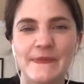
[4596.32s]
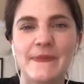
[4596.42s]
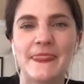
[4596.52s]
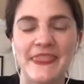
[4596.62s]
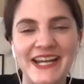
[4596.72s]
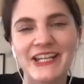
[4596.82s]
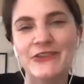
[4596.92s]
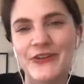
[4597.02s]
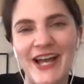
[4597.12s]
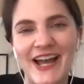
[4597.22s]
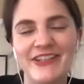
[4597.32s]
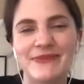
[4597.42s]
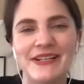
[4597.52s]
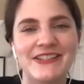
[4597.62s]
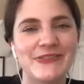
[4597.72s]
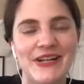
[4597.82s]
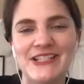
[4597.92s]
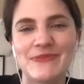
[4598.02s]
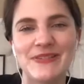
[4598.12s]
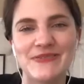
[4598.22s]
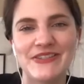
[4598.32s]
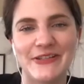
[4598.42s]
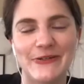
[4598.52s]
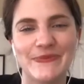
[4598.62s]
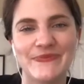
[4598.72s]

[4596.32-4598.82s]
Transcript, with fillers: Thank you for having uh, me. It's great to be uh, with you.